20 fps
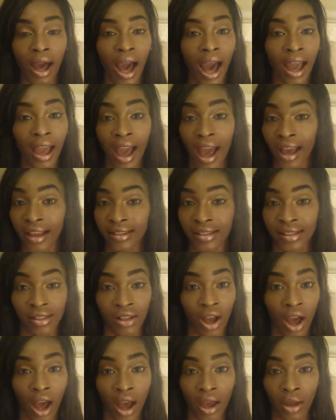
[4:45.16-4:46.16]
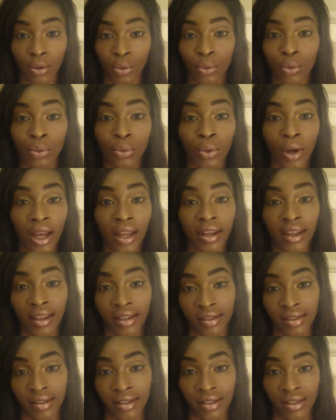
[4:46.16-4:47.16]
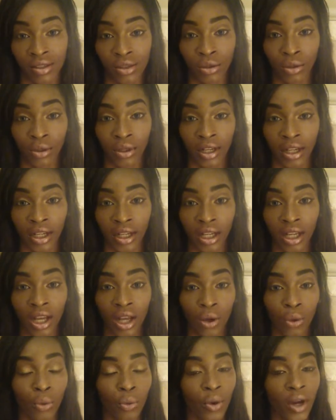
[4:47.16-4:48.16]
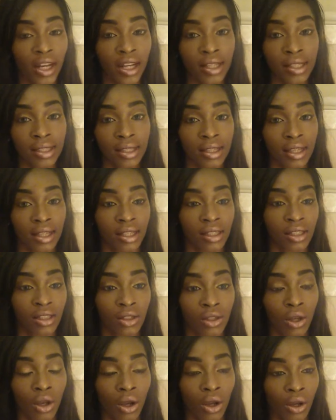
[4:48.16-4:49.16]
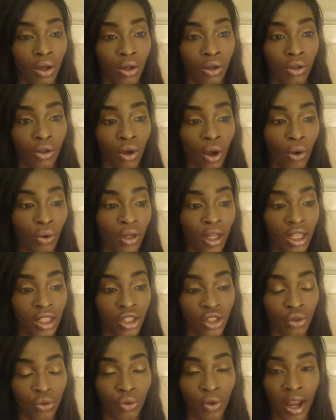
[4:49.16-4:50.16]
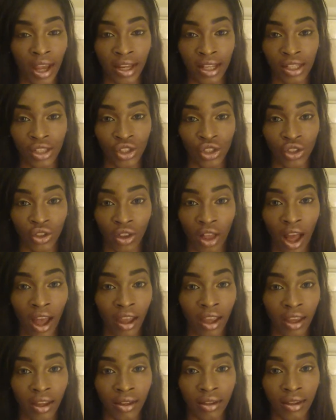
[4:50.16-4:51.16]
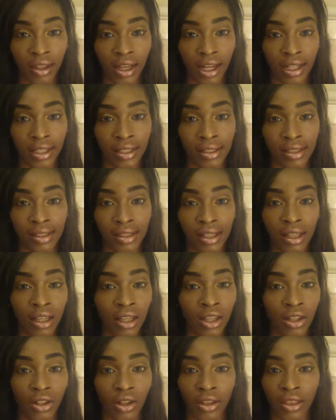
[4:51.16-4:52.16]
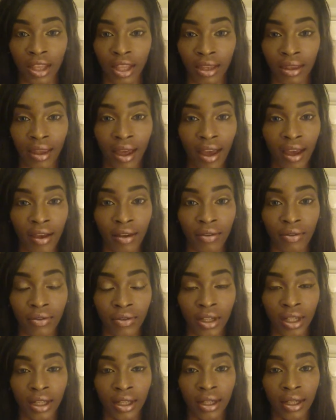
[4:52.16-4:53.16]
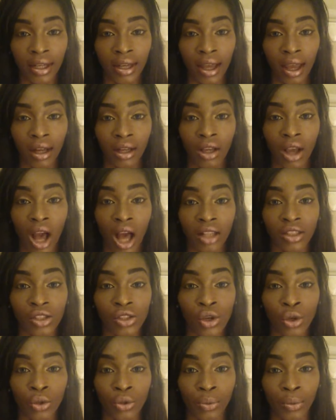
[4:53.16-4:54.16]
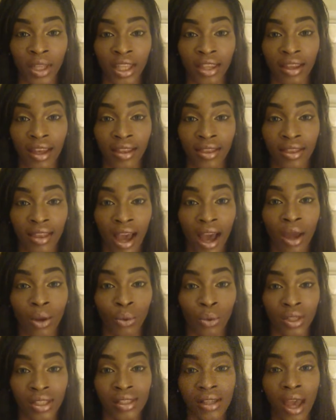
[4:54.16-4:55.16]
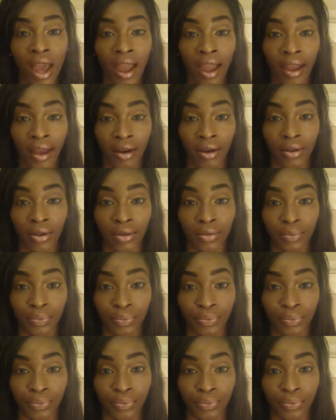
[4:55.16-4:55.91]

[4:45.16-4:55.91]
I asked God, what is this, sword? What is this goldish, reddish light that I see here on the left? God told me that that was hell.